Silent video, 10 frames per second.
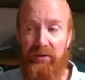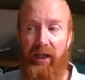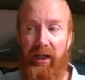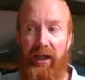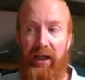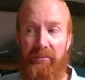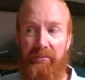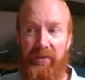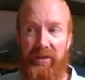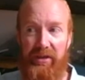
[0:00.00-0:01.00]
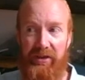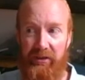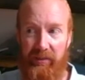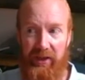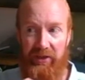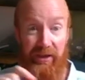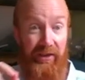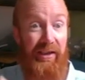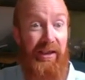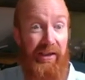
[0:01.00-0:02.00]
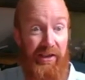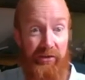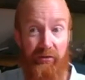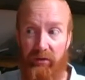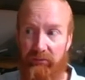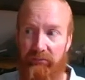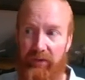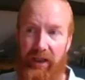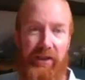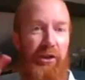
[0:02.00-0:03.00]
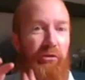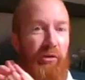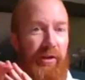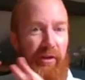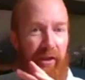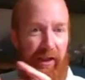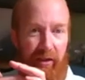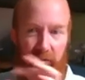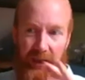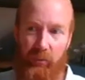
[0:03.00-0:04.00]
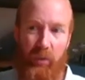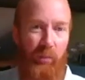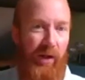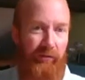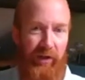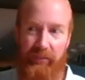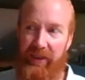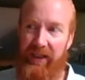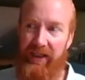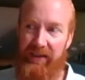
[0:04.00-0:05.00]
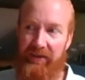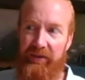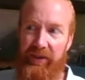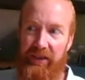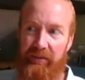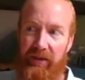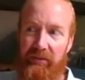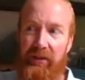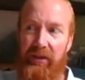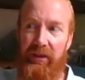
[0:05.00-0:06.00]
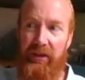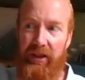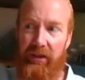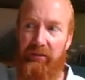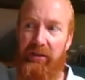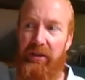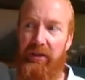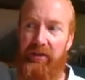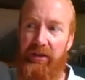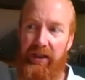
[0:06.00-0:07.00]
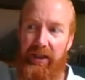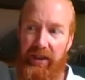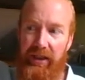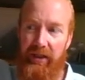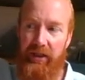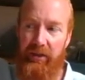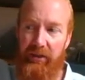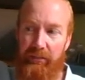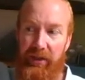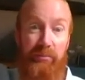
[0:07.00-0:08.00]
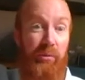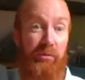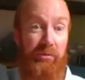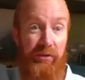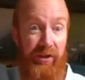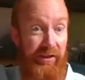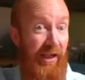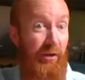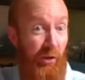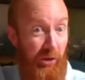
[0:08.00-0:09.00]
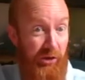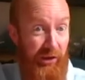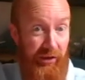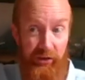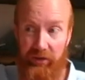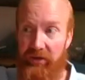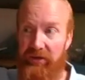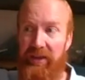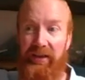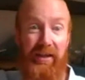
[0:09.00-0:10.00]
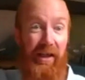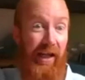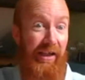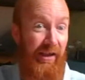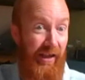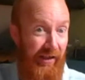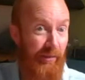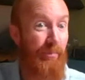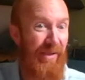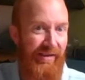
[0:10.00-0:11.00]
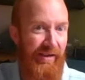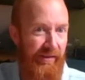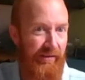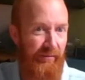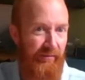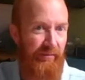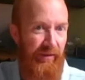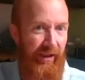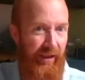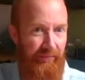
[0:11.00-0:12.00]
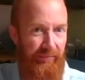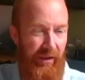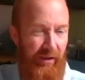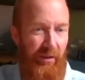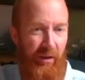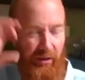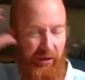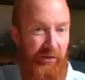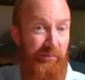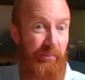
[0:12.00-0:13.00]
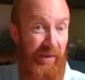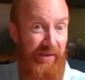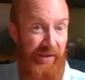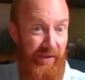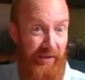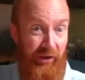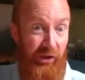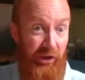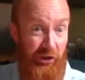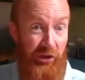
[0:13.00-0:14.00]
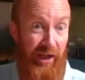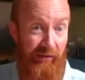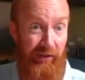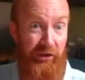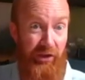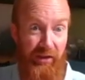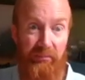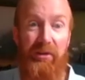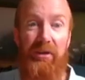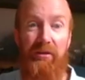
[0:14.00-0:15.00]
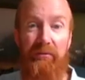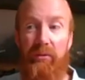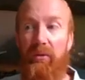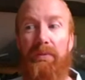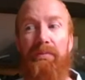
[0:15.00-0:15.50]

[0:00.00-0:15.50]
So actually thinking this through, and then you've got equally one way of framing it is to think about, you know, the people, the technology that you're using, and the business here. And I use business as a very kind of generic term for